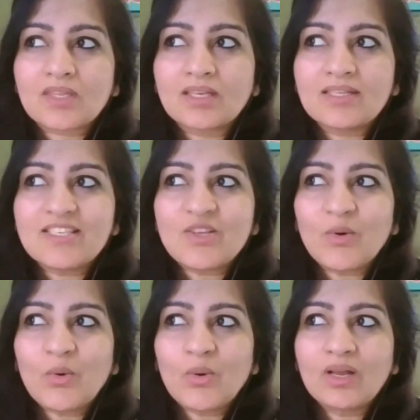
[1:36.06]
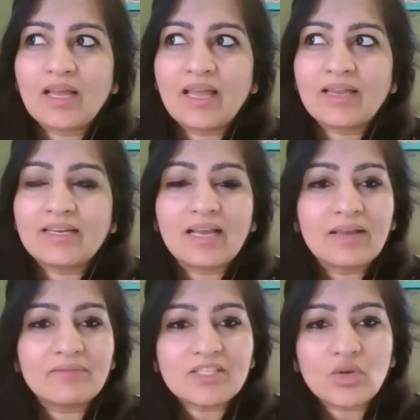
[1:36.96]
So
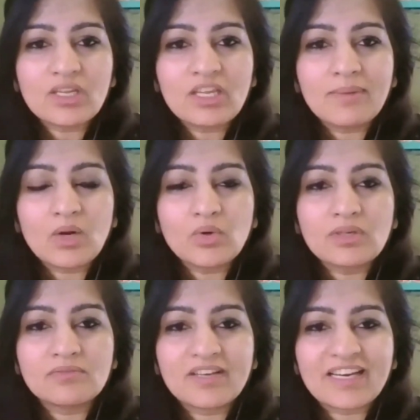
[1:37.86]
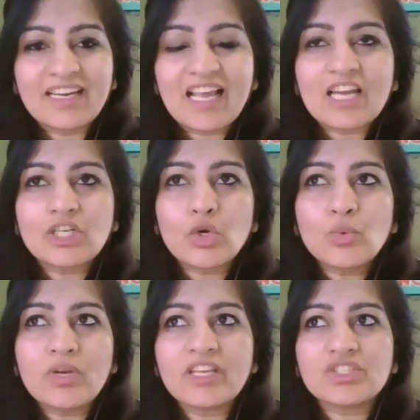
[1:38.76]
I was talking about forgetting our
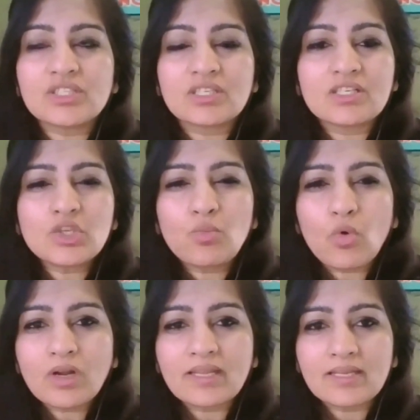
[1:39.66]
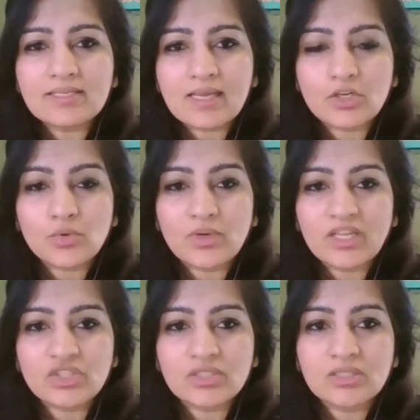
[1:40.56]
true nature. So what is our true
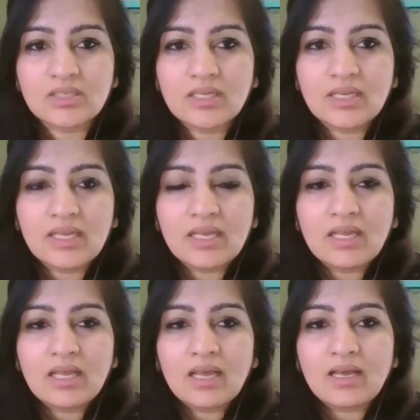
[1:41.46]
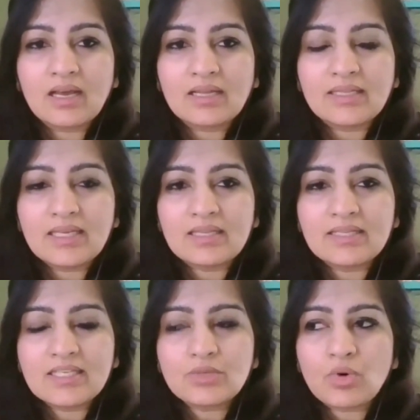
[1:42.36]
nature?
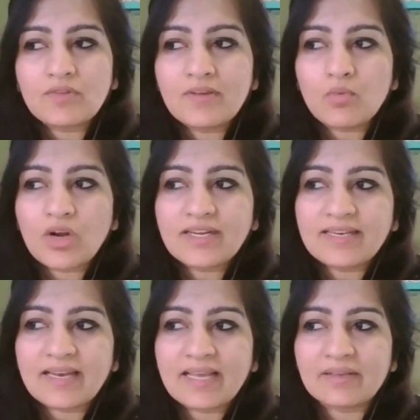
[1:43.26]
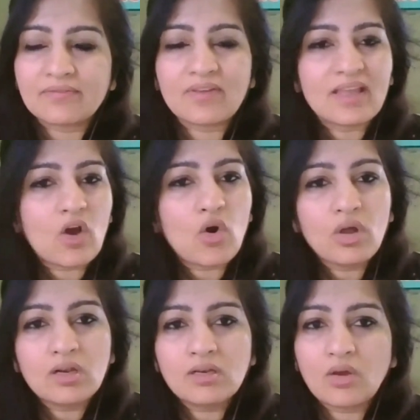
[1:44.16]
This is what we want in life.
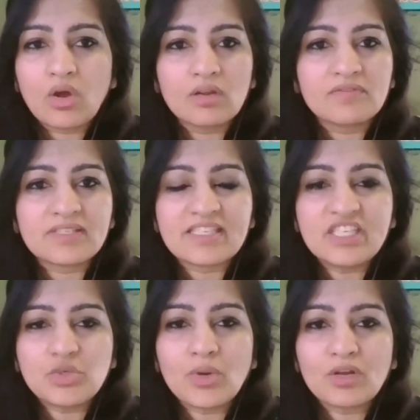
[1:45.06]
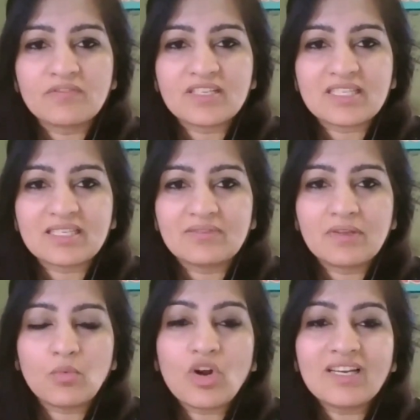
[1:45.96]
All of us, each one of us,
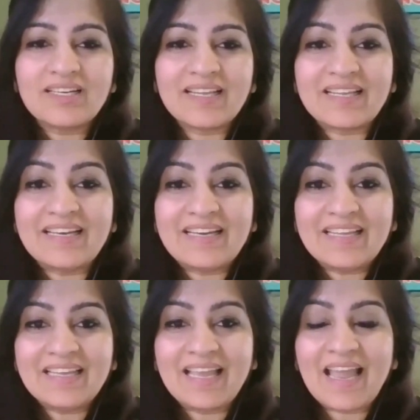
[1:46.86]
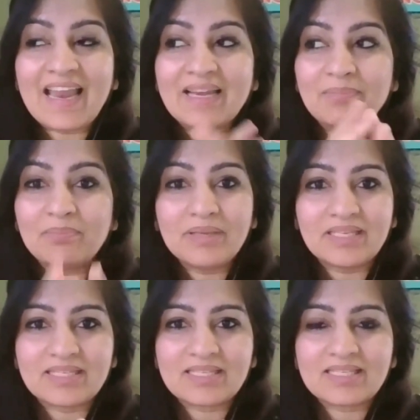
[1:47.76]
we want dignity and
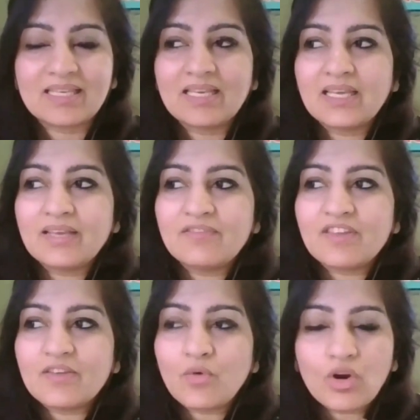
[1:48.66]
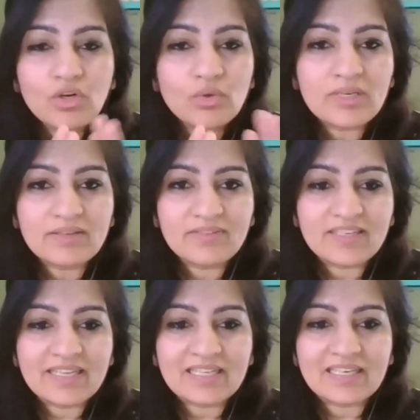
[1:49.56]
peace. We want to live
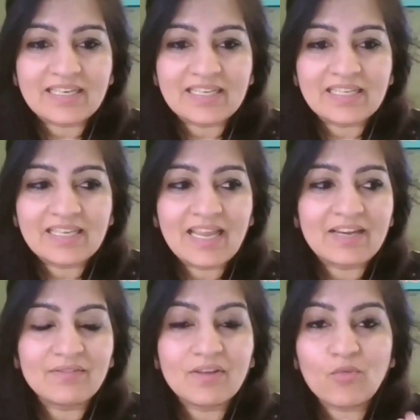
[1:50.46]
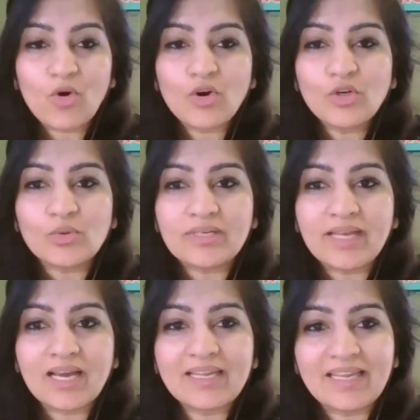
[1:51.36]
in dignity and we want to
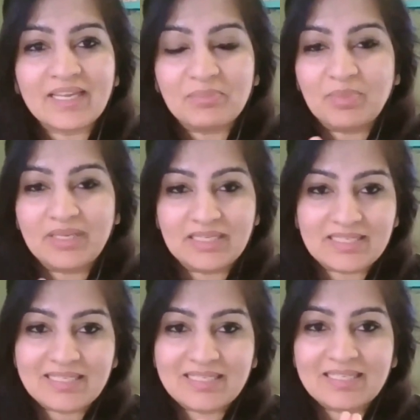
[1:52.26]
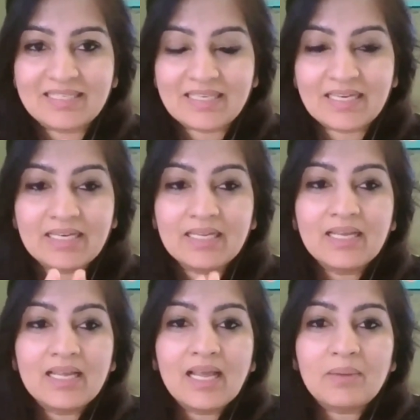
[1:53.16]
die in peace, right?
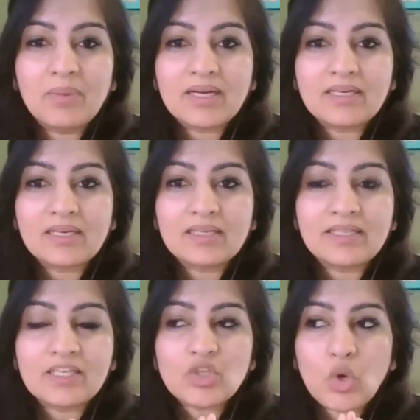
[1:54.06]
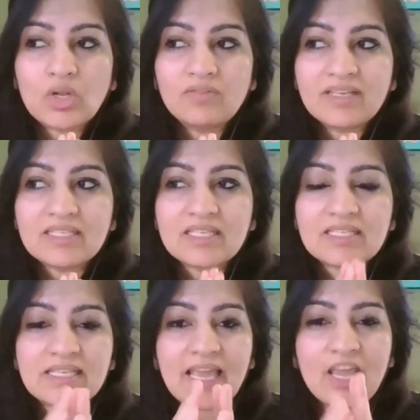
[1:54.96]
But there is always
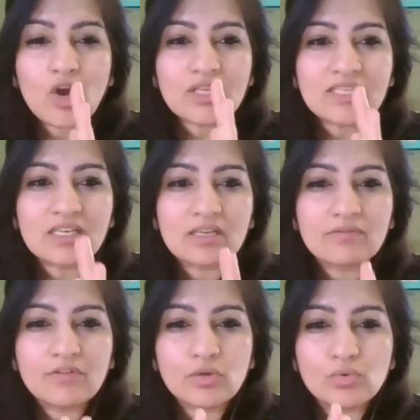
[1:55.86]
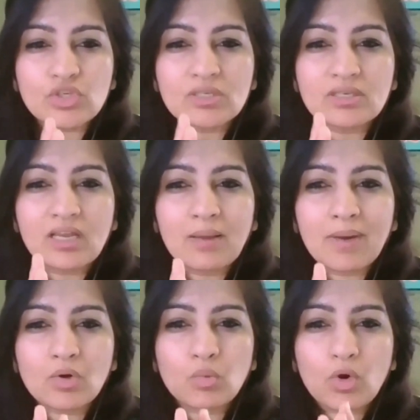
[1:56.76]
this chaos and confusion
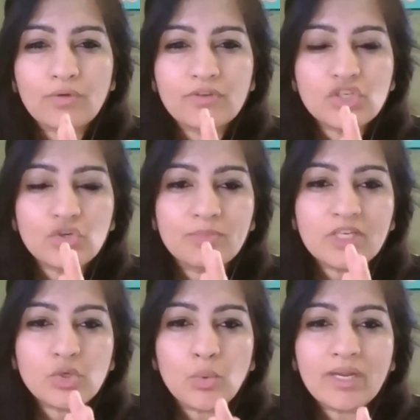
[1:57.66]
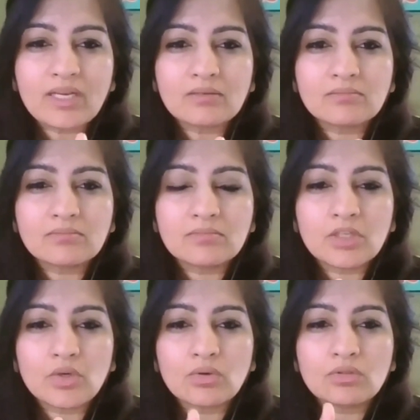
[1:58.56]
about what we should be doing,
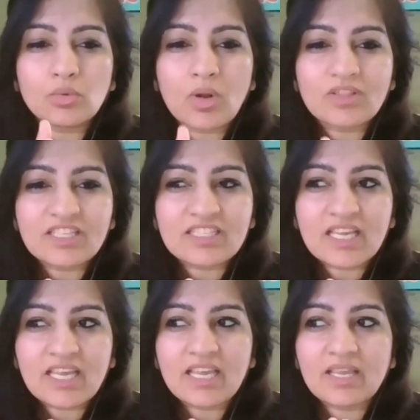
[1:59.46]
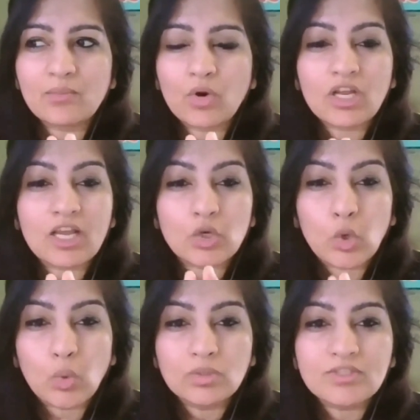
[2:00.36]
throughout the day, what our
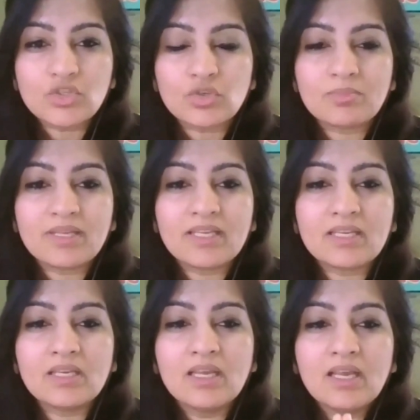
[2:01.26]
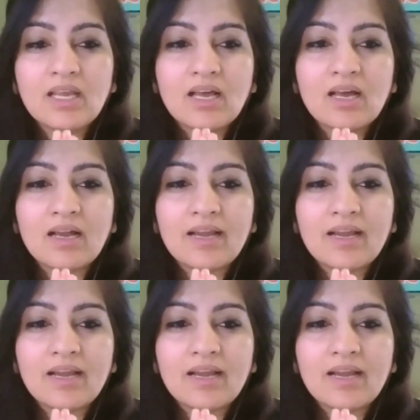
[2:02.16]
goals should be, and